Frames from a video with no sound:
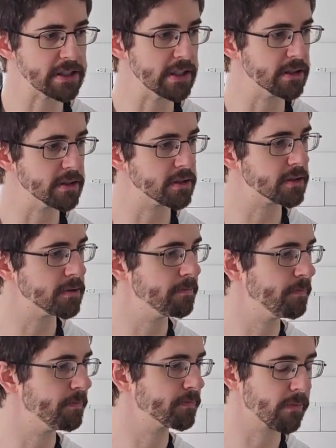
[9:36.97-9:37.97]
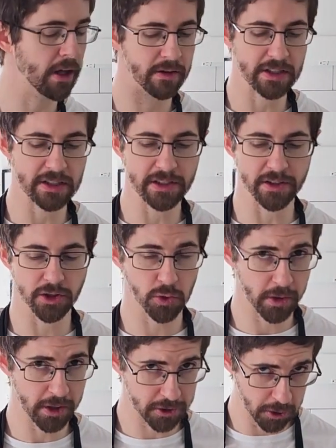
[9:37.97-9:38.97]
is
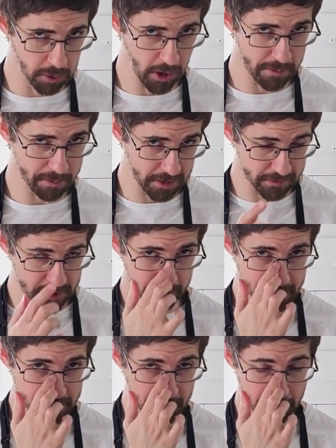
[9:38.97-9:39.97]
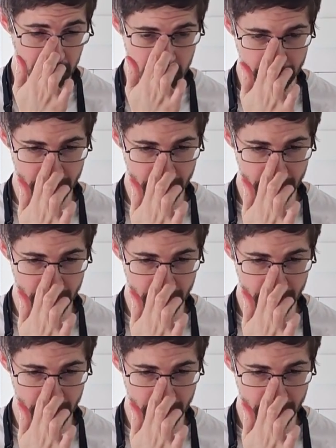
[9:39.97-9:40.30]
22 grams of simple syrup,